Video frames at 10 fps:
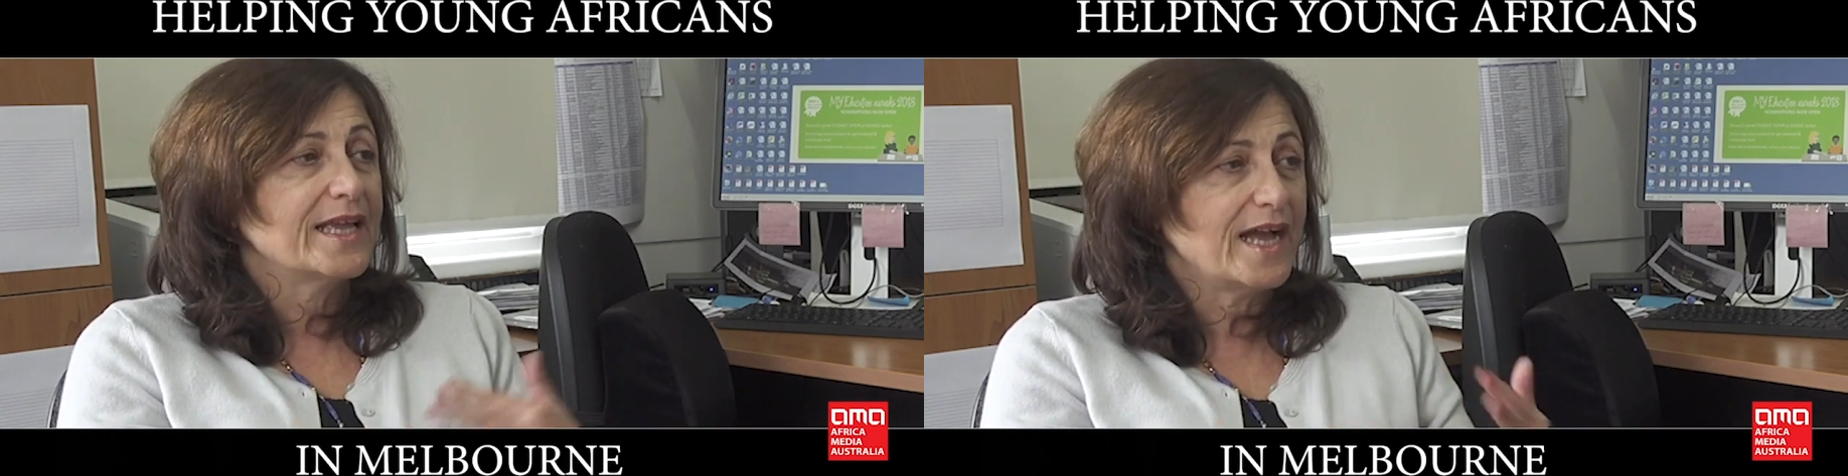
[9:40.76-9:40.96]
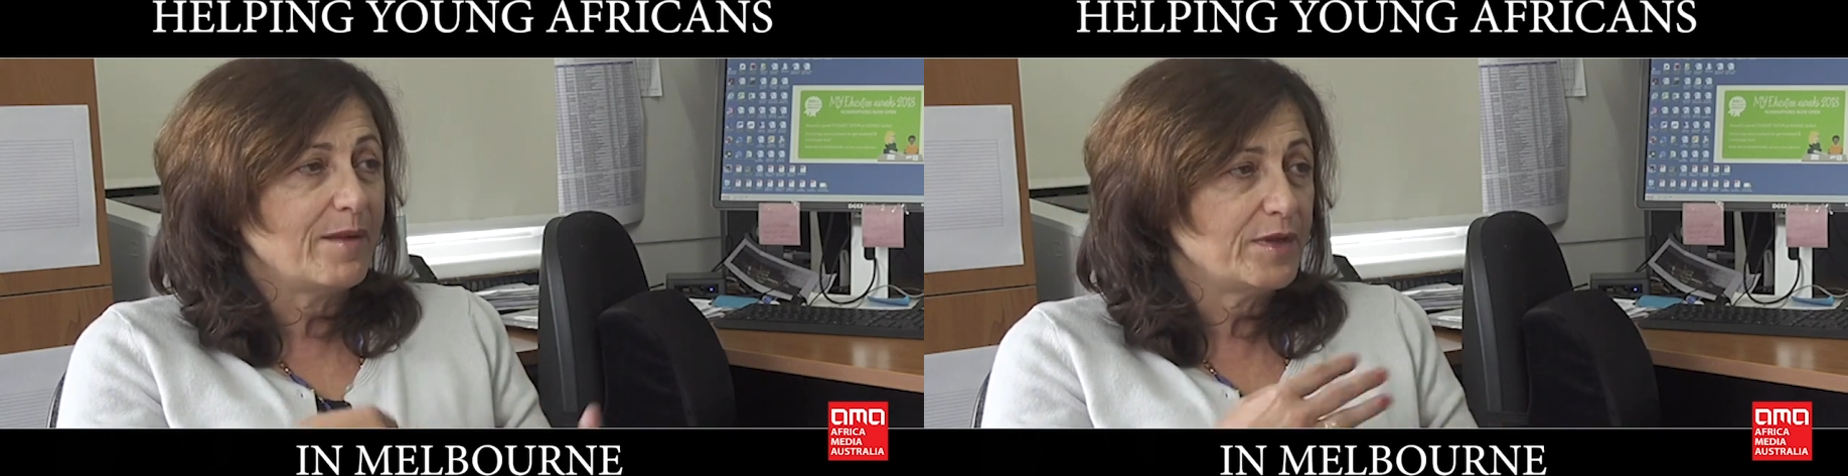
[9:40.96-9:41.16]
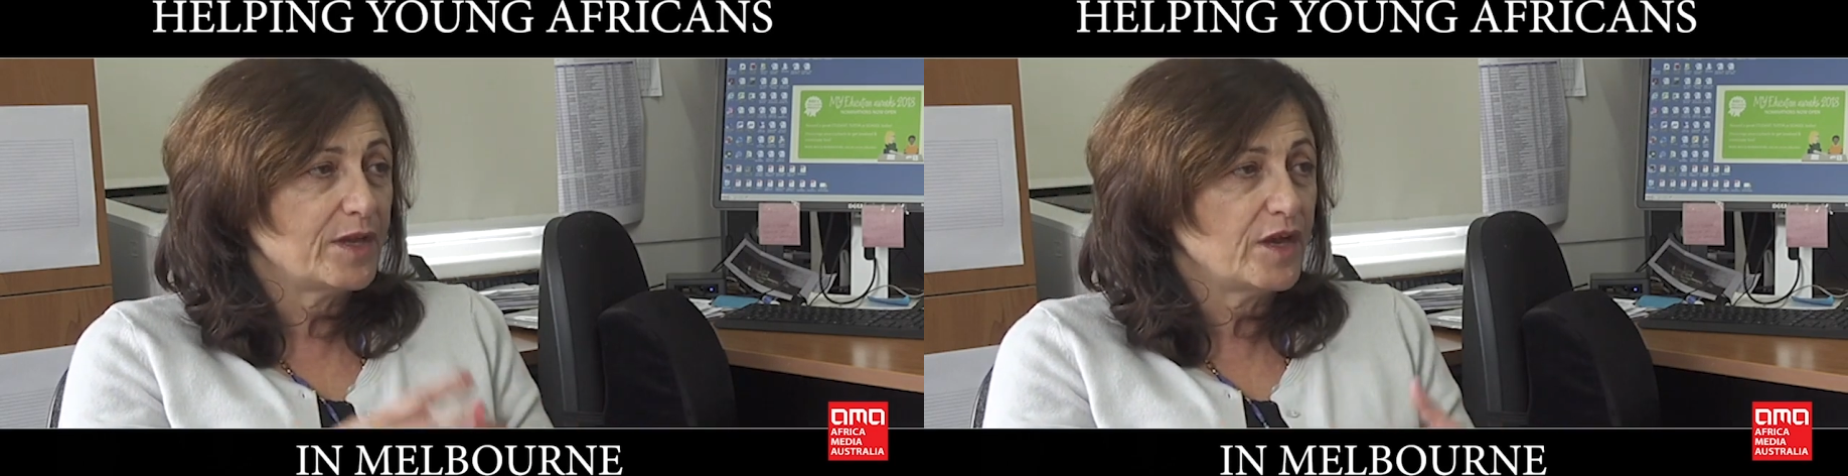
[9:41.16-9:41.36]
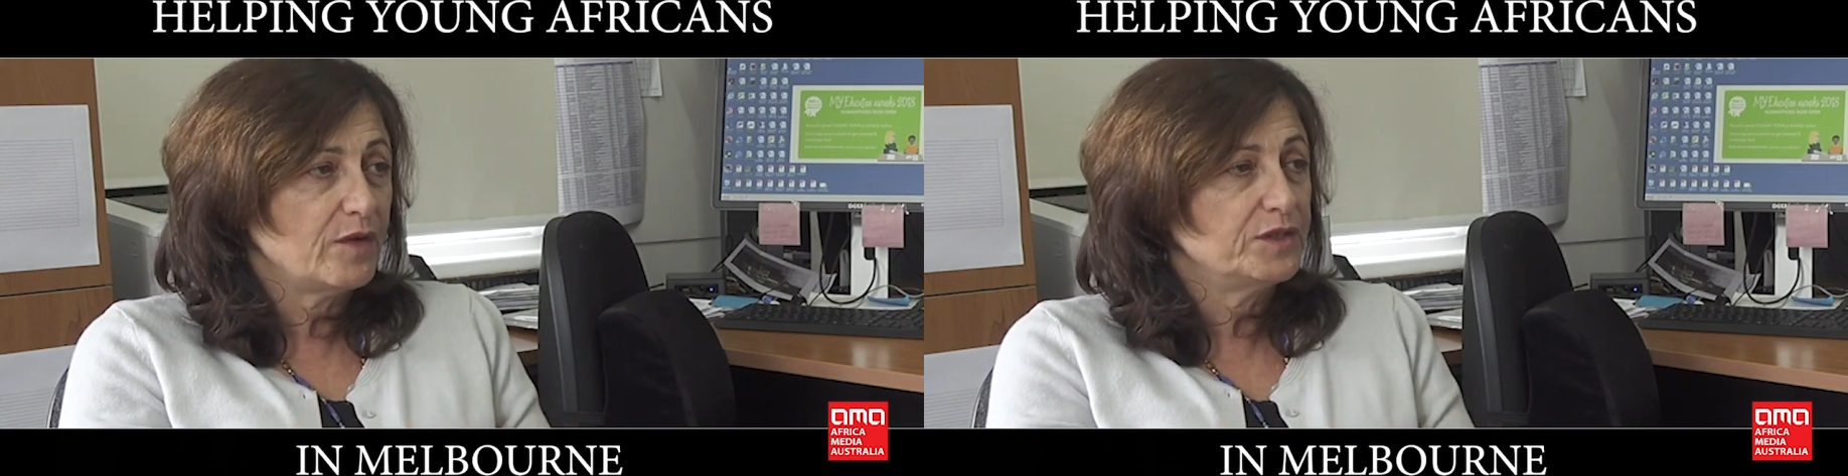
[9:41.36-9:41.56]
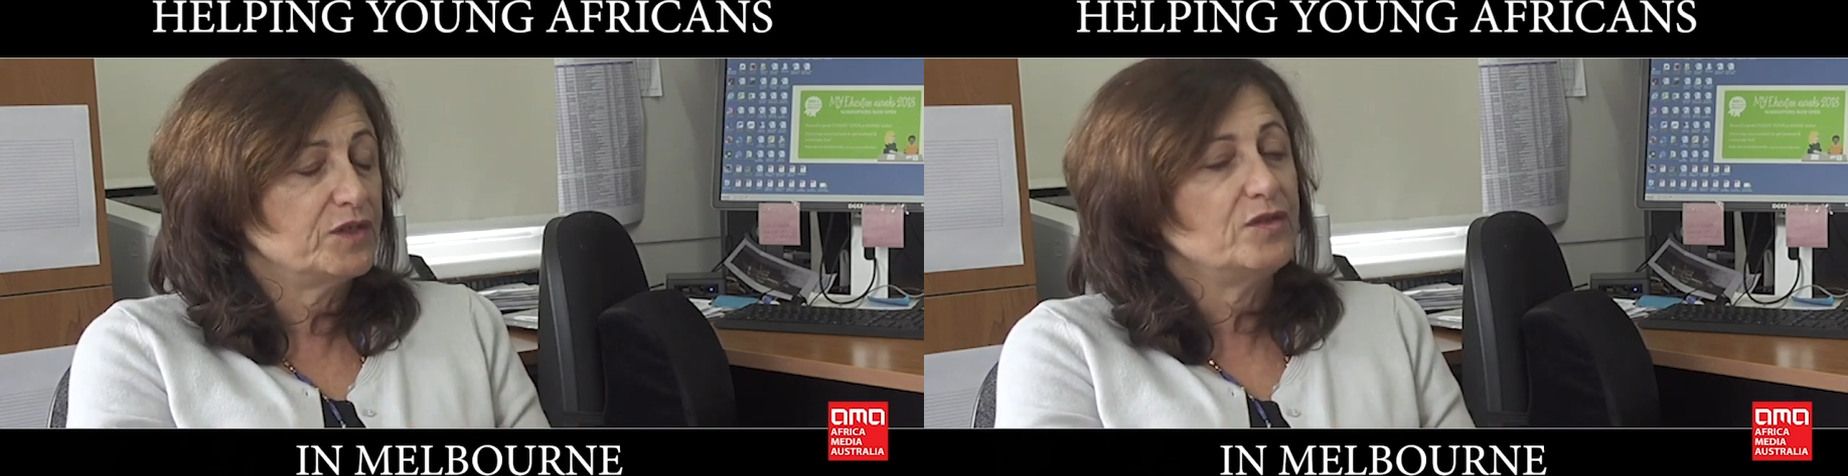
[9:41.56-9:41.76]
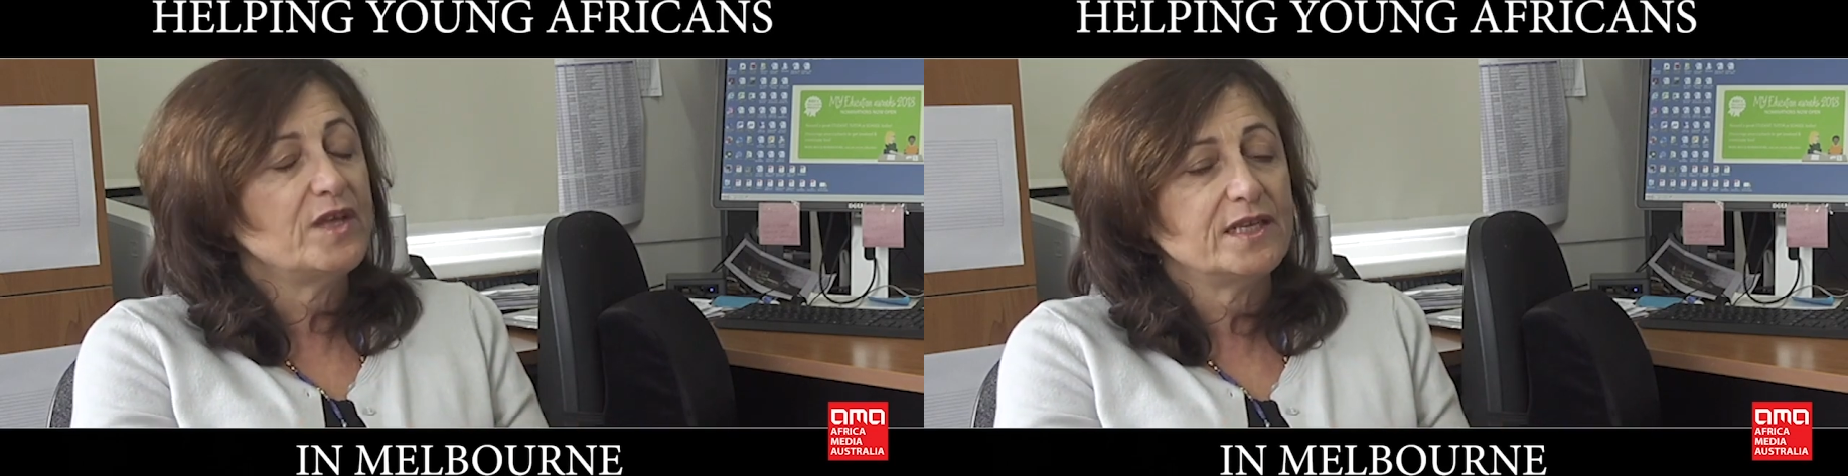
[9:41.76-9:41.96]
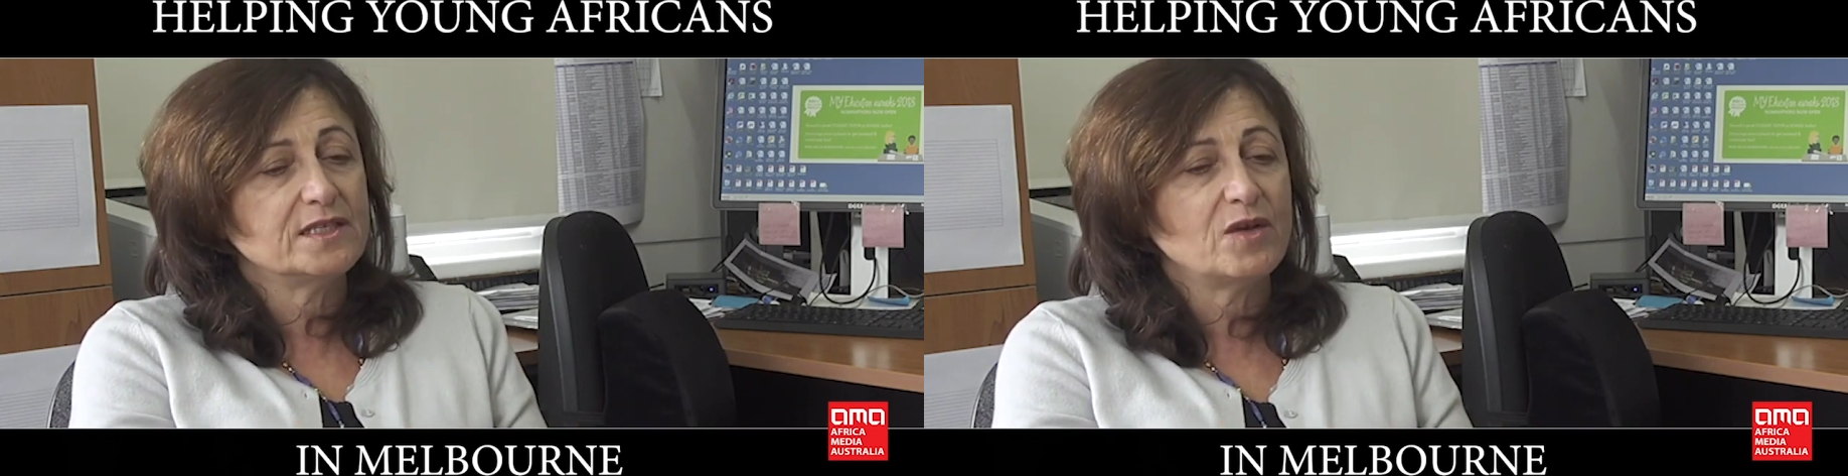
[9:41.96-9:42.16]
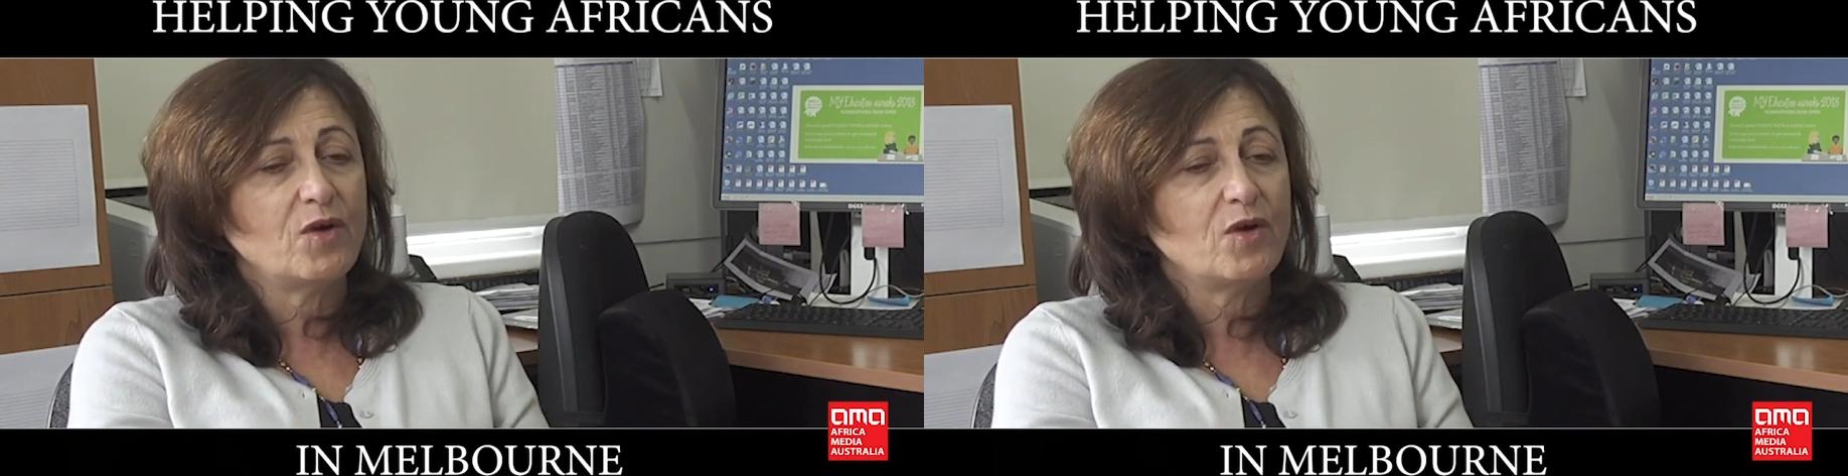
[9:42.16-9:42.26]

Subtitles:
come and go and do that.